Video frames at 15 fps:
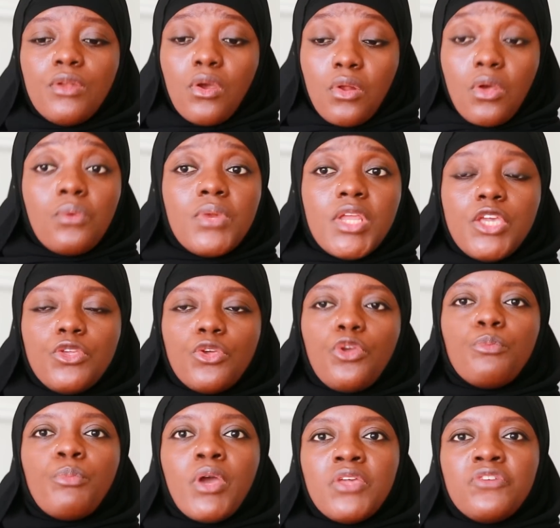Not only
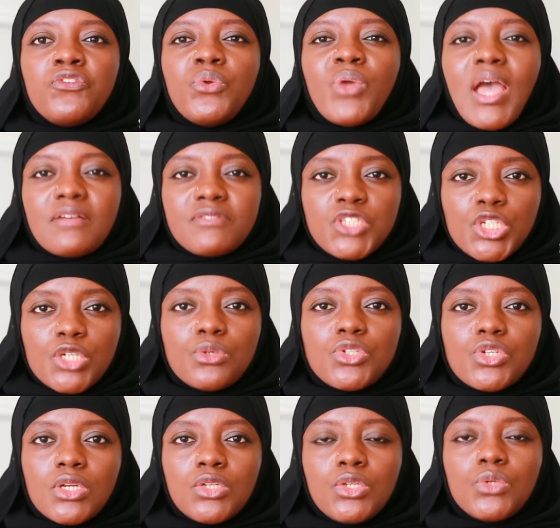you, but if you have
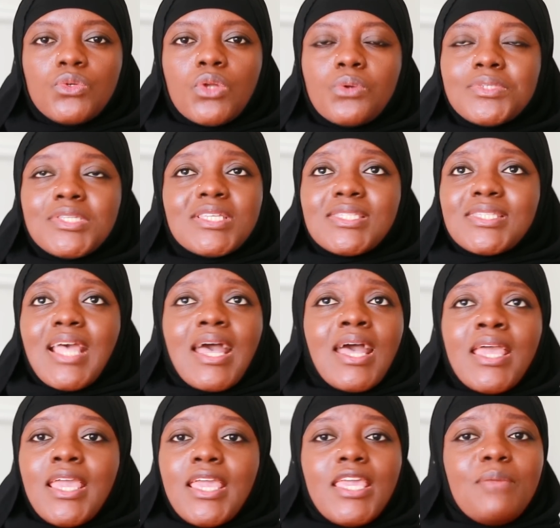children, you notice
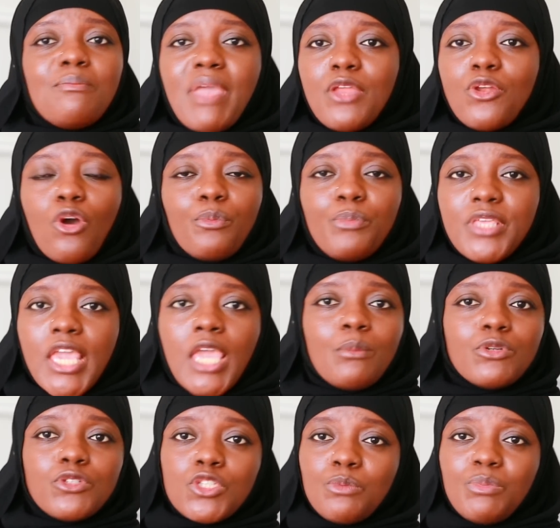that he may not be
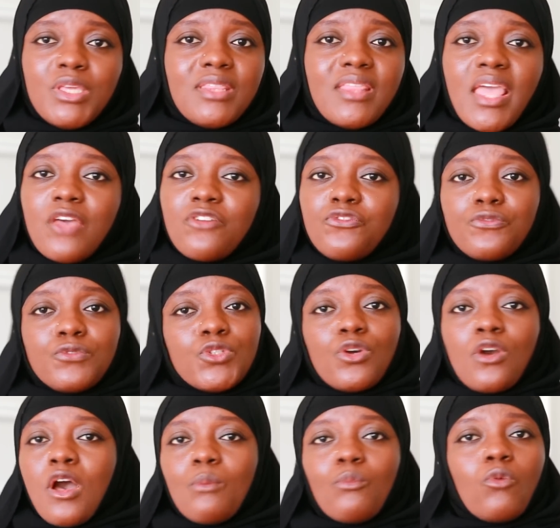able to be there
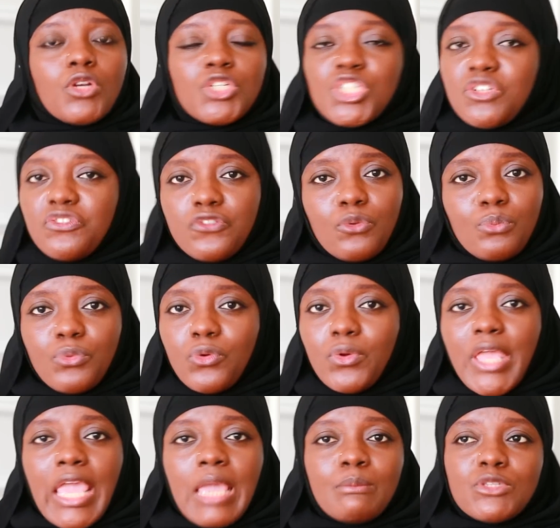to come watch the
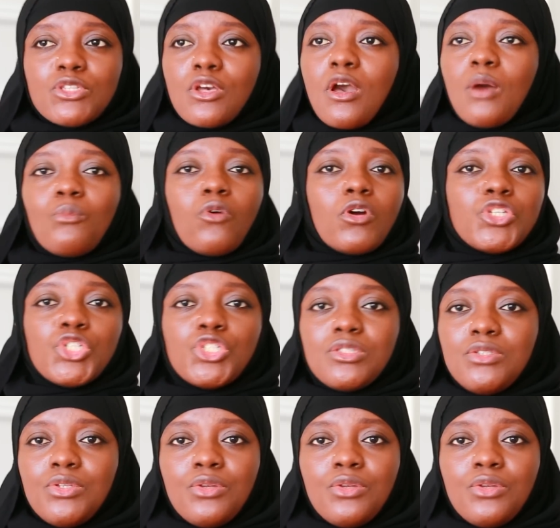football game, to come watch,